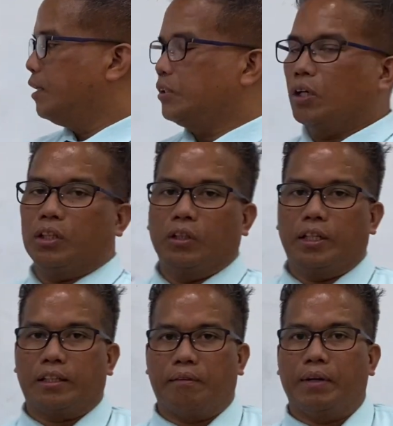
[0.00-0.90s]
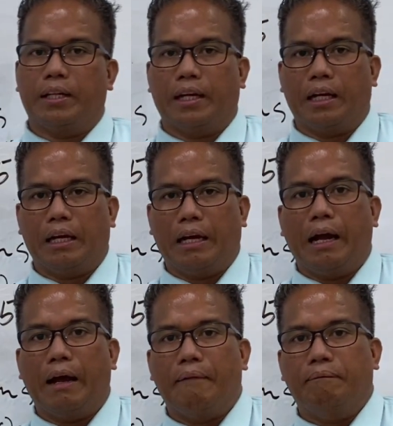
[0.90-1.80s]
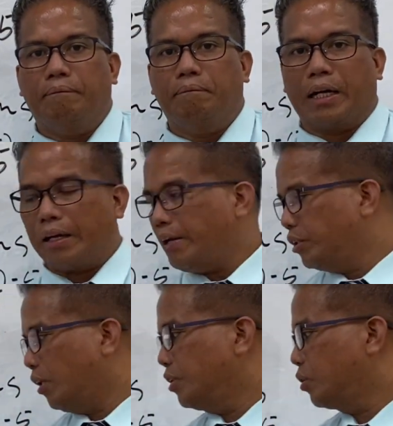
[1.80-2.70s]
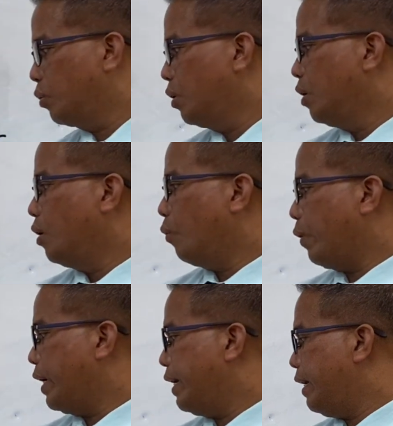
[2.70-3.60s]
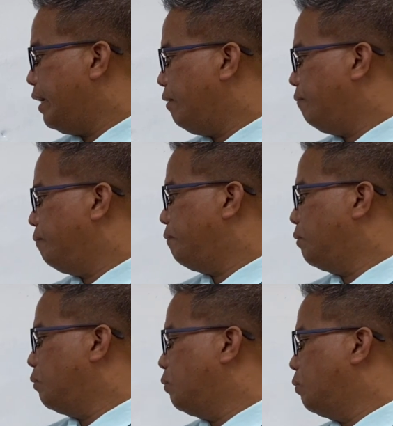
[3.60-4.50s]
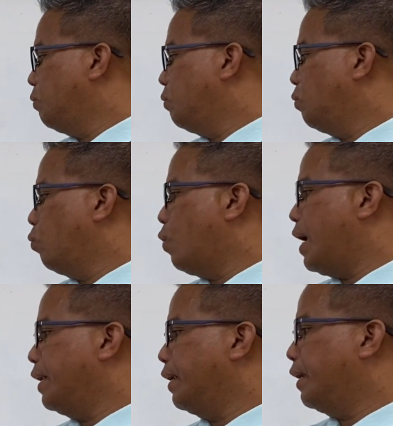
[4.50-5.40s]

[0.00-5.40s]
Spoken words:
So to determine the variations, we have 1.